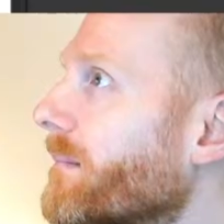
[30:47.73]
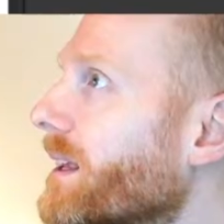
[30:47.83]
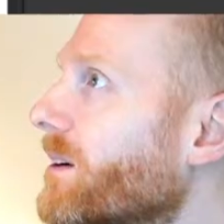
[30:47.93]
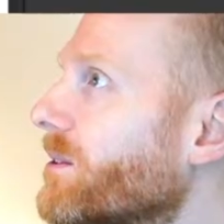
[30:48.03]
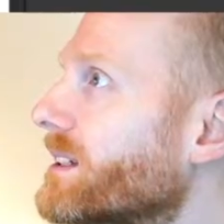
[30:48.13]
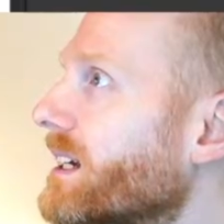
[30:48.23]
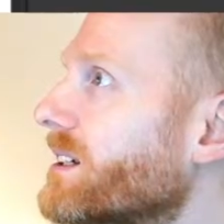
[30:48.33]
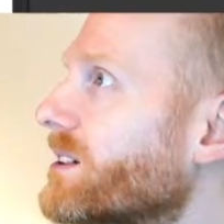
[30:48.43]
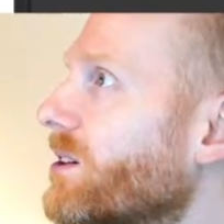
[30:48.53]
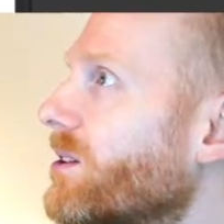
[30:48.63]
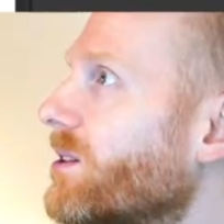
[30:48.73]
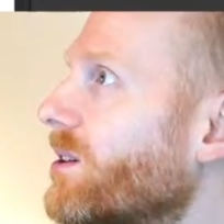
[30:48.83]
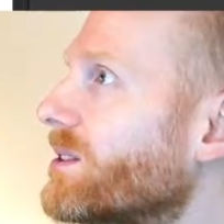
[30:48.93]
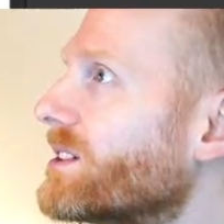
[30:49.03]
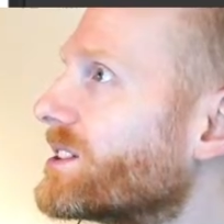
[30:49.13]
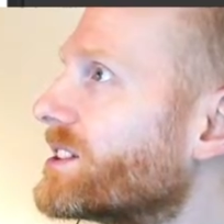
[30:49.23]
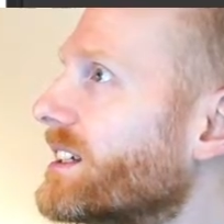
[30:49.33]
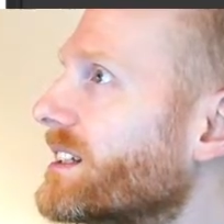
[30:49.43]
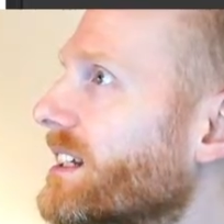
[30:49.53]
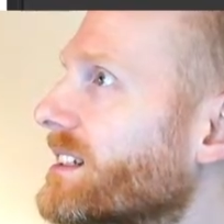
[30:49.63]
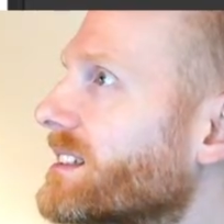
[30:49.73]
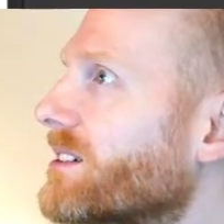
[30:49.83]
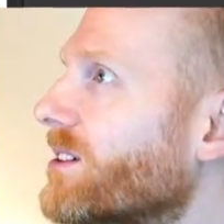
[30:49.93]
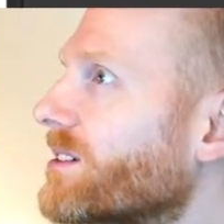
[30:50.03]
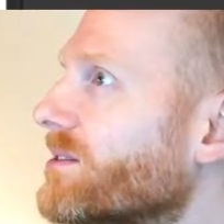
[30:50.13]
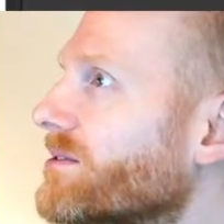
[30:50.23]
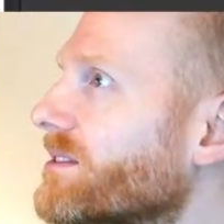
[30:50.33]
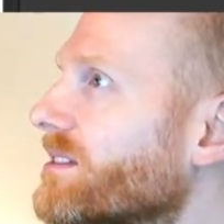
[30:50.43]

Oh, there you go. Holy shit, that is a lot of